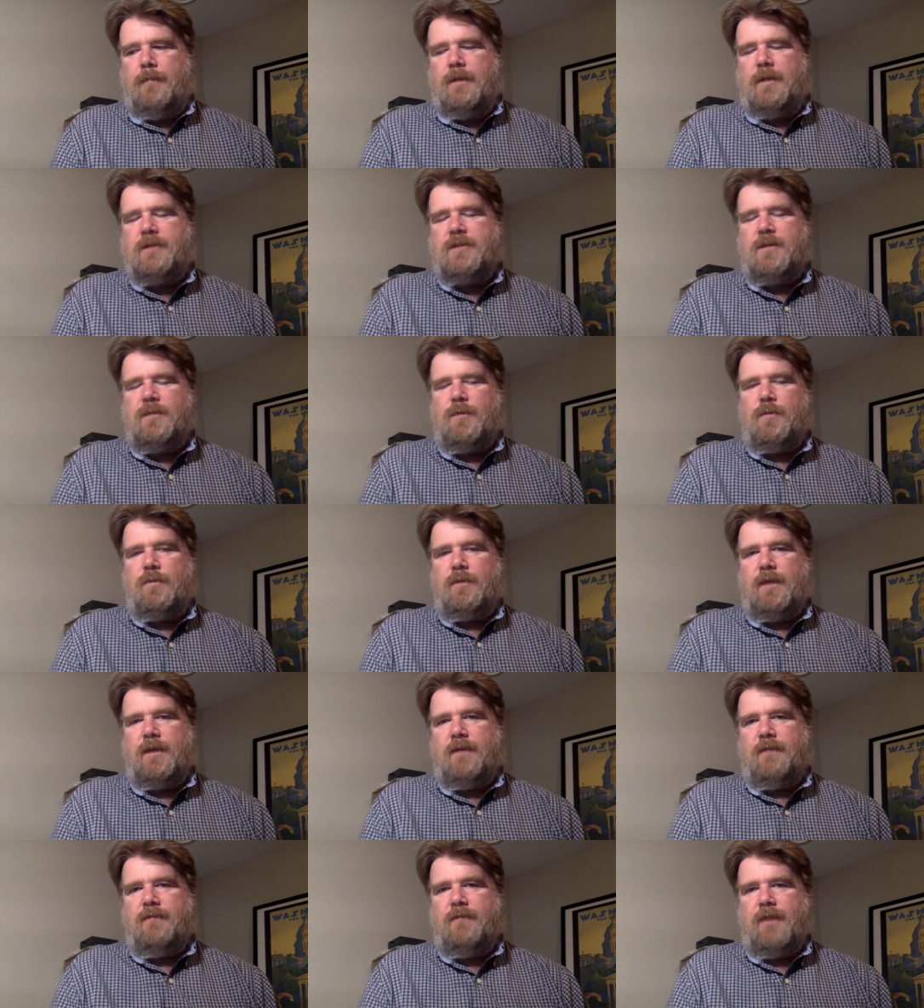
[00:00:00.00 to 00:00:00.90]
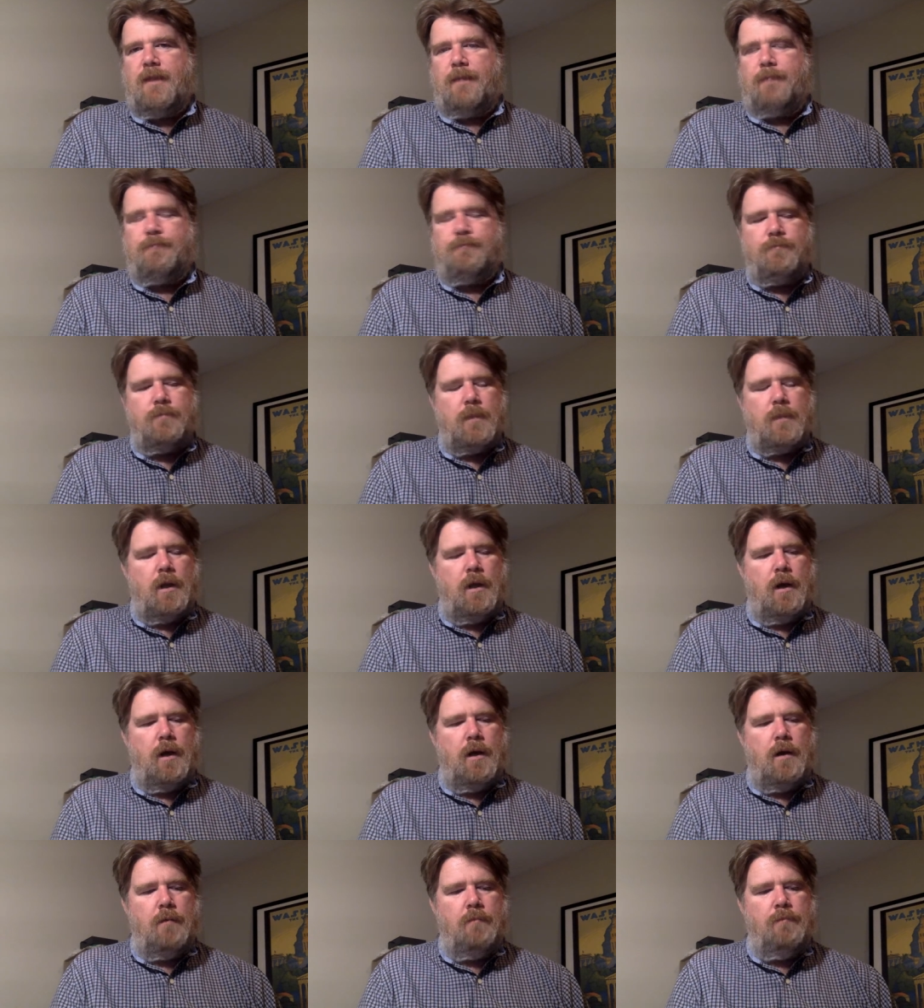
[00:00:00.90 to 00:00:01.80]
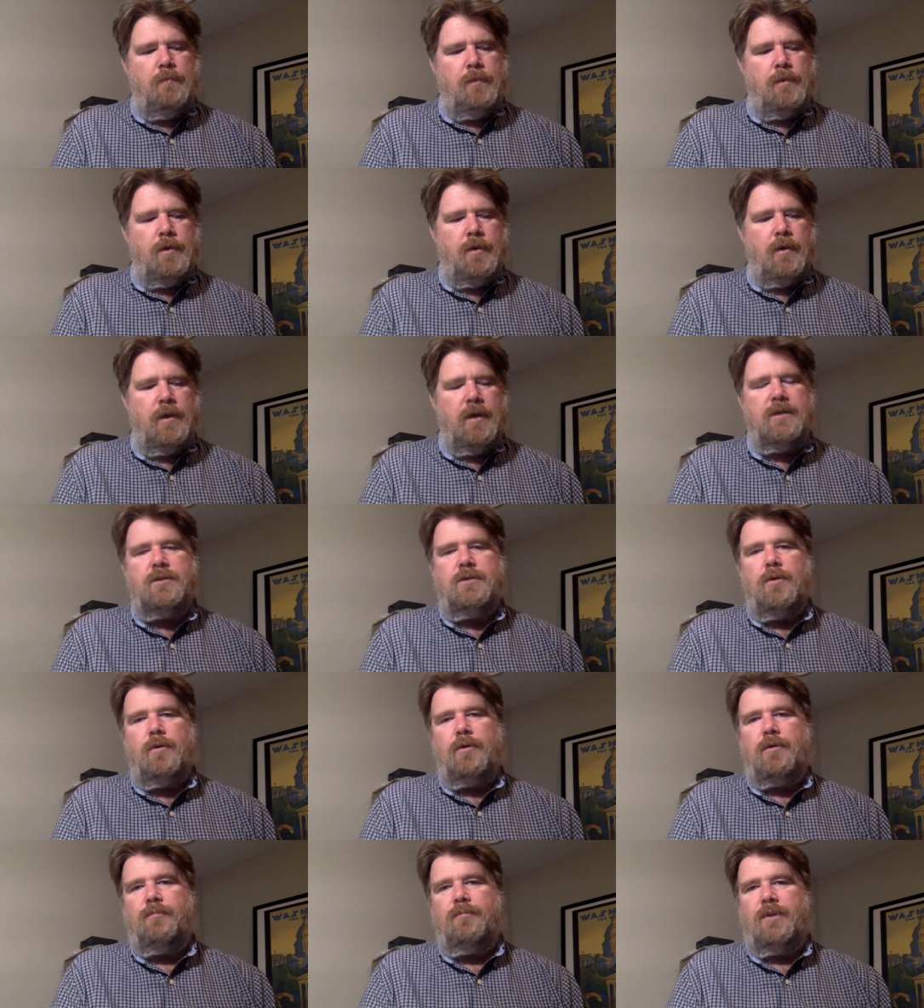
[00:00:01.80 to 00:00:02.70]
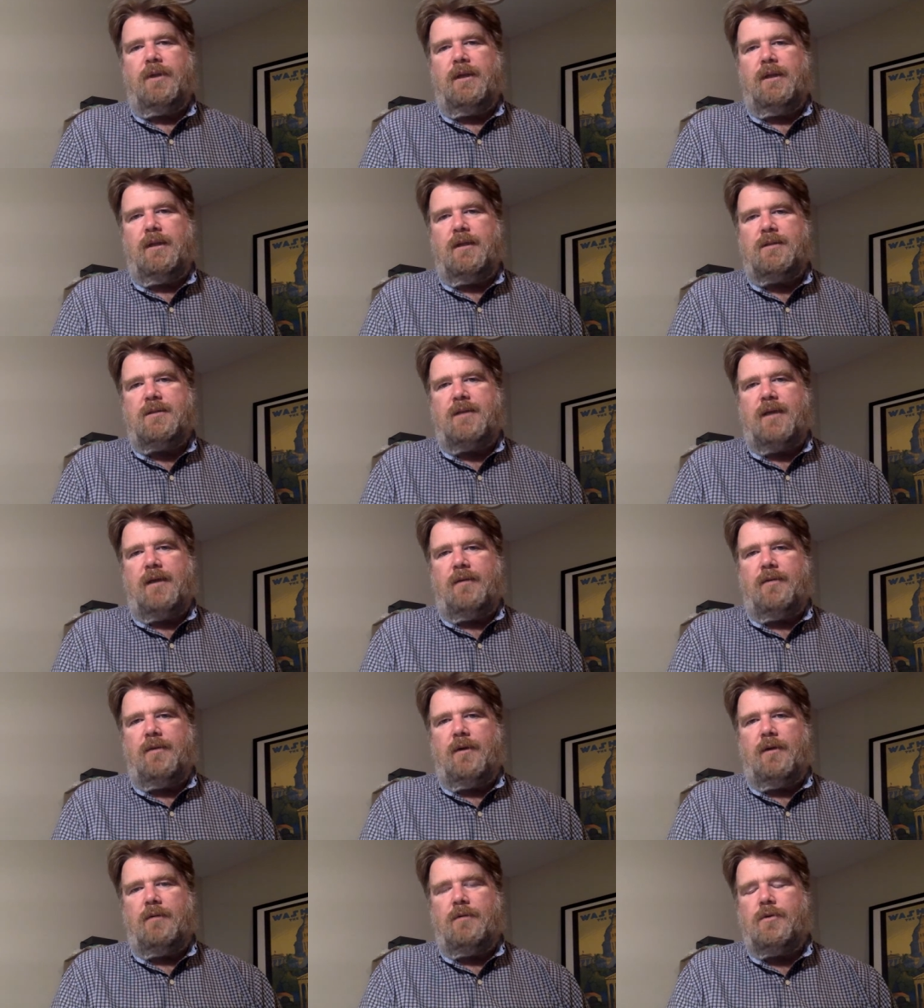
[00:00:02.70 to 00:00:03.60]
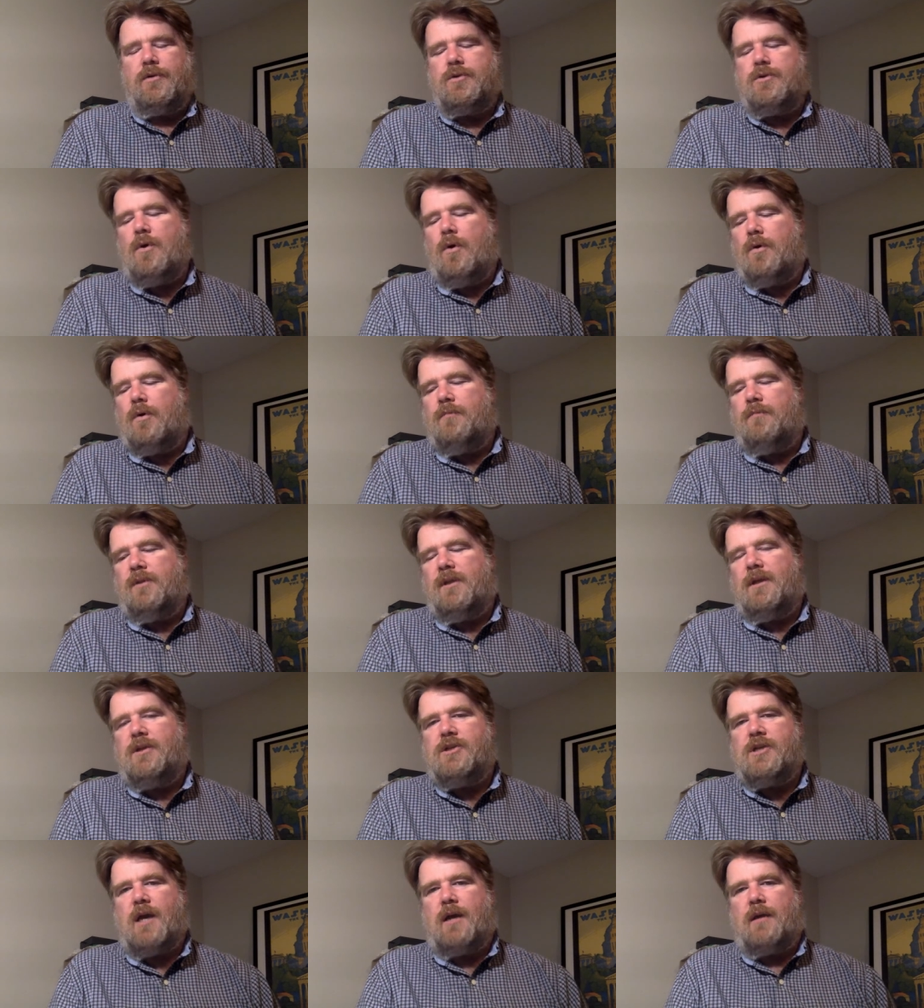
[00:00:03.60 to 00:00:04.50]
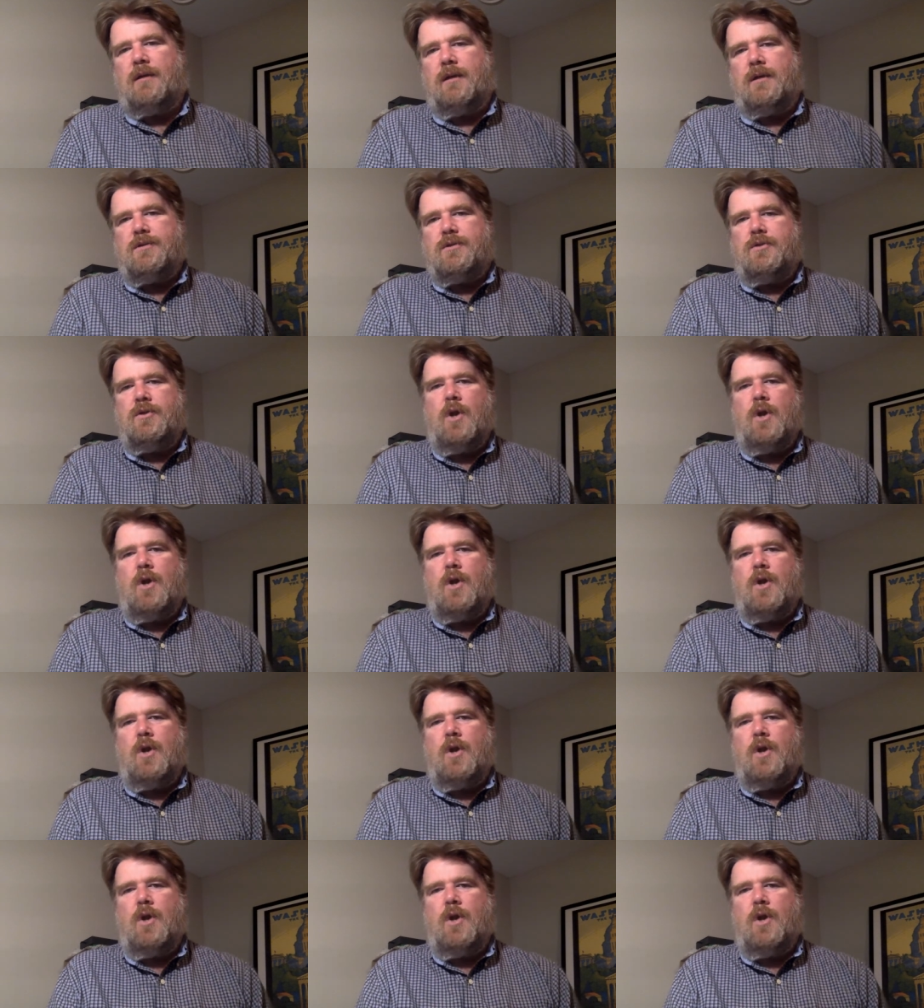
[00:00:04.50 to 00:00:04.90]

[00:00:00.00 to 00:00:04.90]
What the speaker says: Somewhat related vein. There is no complete list out there. There's no complete checklist.